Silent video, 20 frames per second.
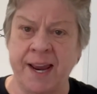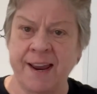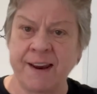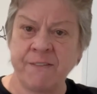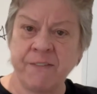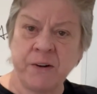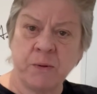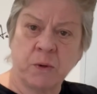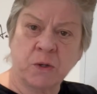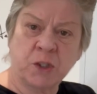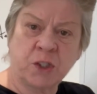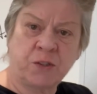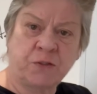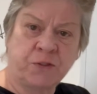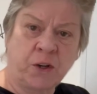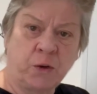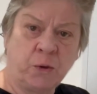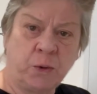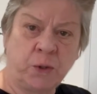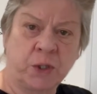Everyone's
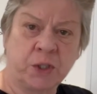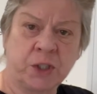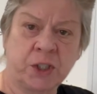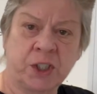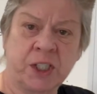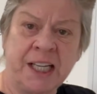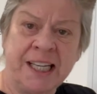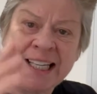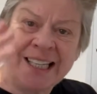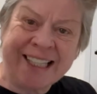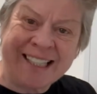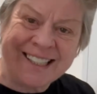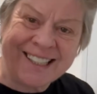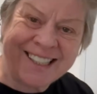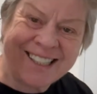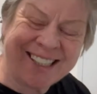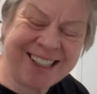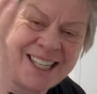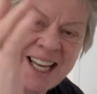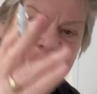focused in the
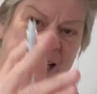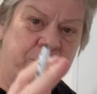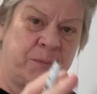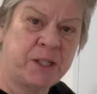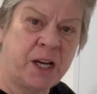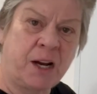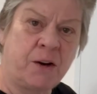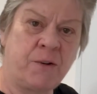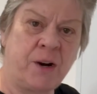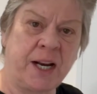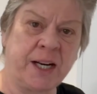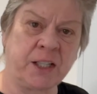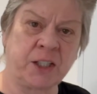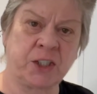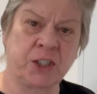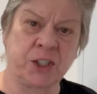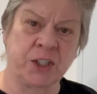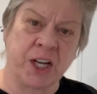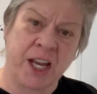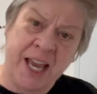same
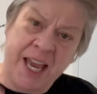direction.